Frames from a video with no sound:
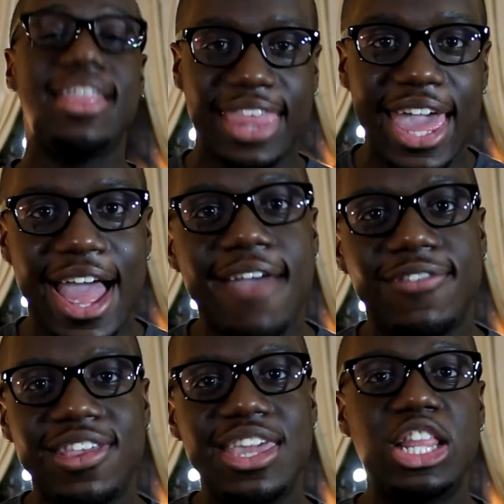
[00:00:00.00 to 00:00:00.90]
thing I've
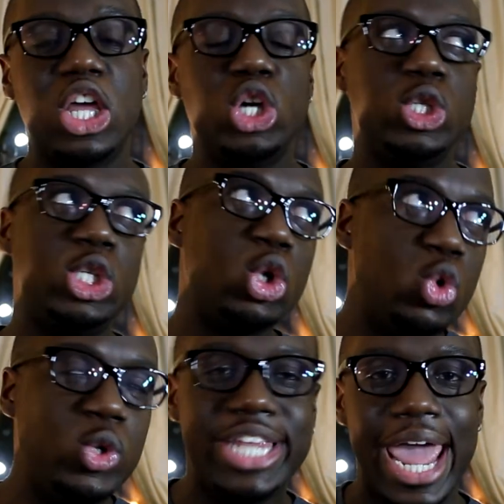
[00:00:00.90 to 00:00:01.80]
seen
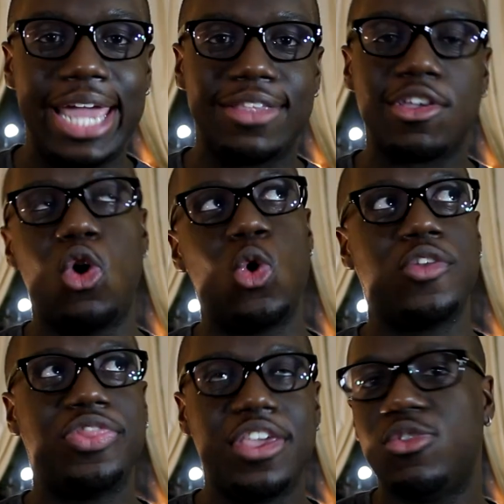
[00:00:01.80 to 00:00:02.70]
to date,
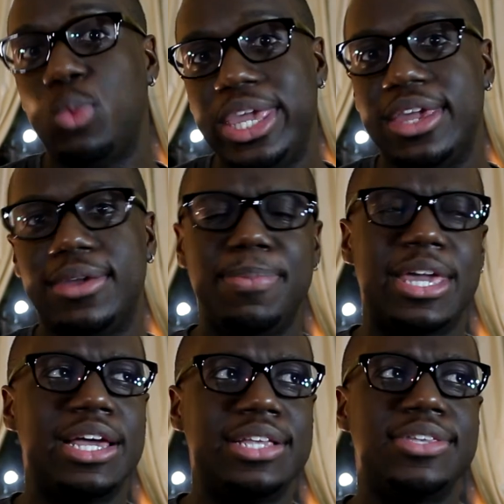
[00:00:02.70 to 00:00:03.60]
or this week,
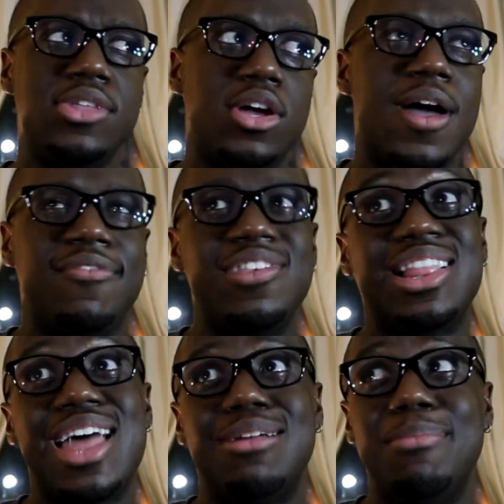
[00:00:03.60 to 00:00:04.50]
because, you know, I've seen
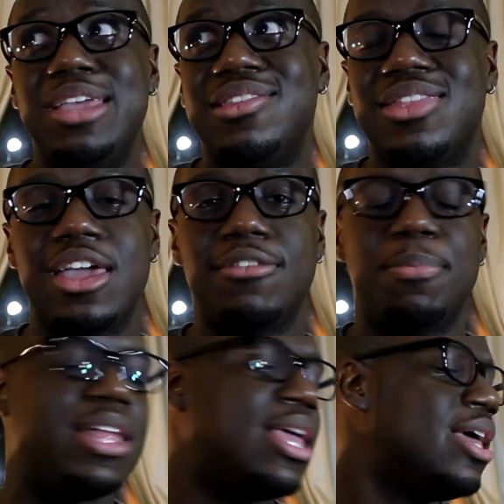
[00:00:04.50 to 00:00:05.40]
a lot of amazing things,
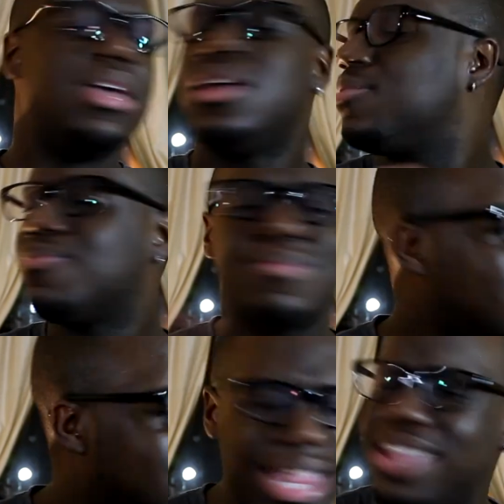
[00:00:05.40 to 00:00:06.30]
but
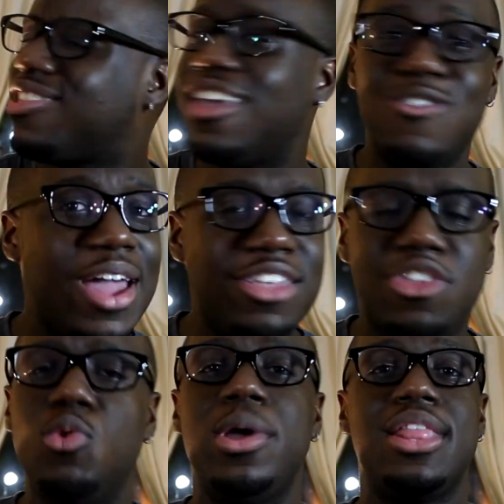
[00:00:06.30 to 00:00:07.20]
let's get right
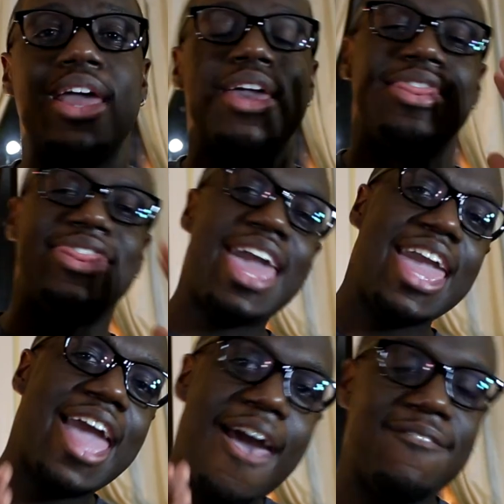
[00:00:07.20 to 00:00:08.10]
to it.
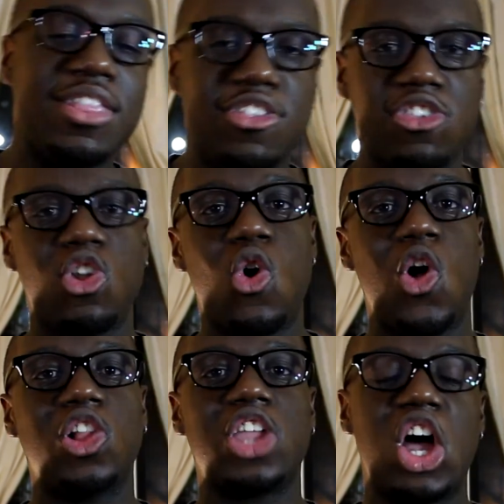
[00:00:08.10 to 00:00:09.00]
They have
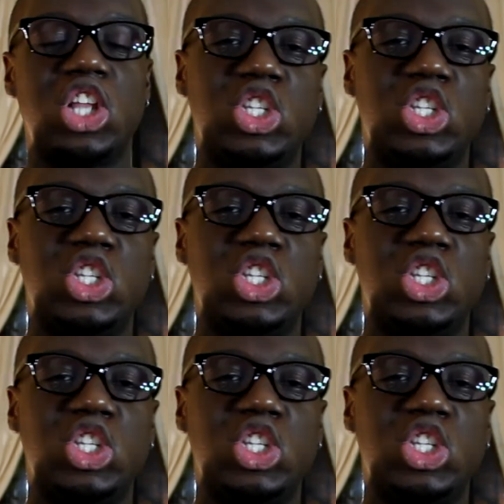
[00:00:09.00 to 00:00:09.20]
installed a